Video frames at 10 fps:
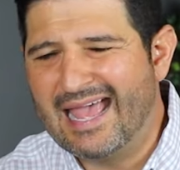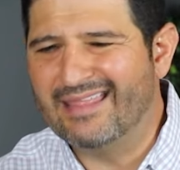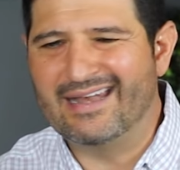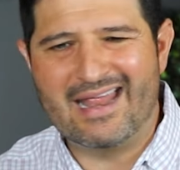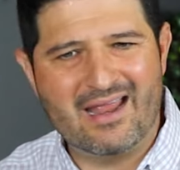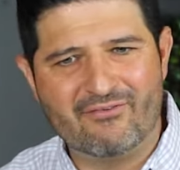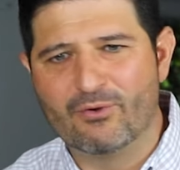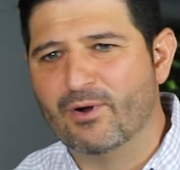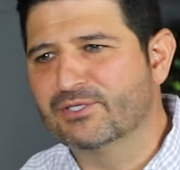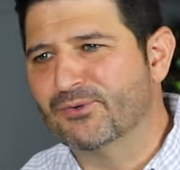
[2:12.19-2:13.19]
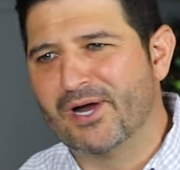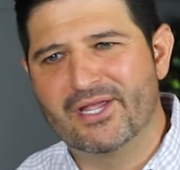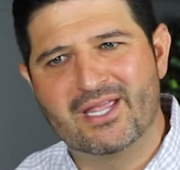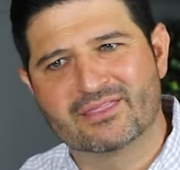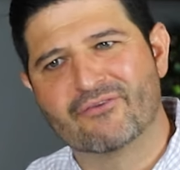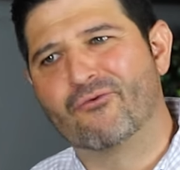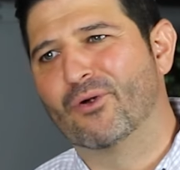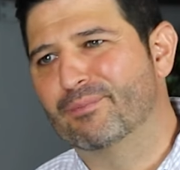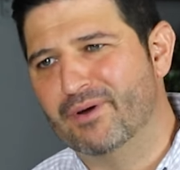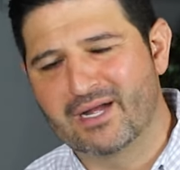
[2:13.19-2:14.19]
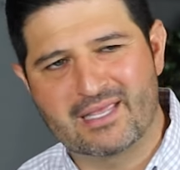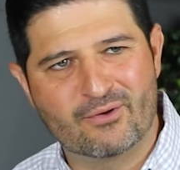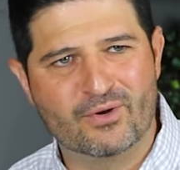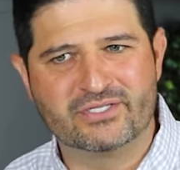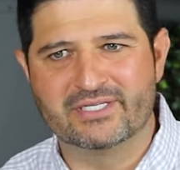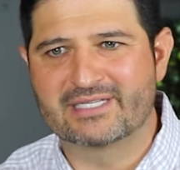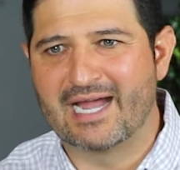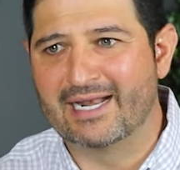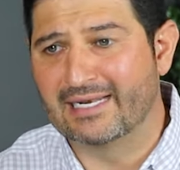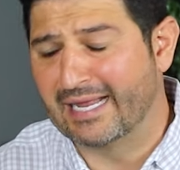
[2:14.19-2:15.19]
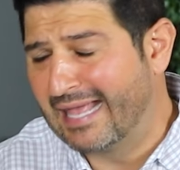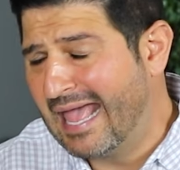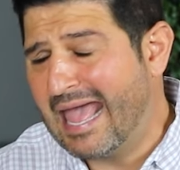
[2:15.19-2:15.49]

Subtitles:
And then every once in a while, you get the fourth bucket, which is kind of like,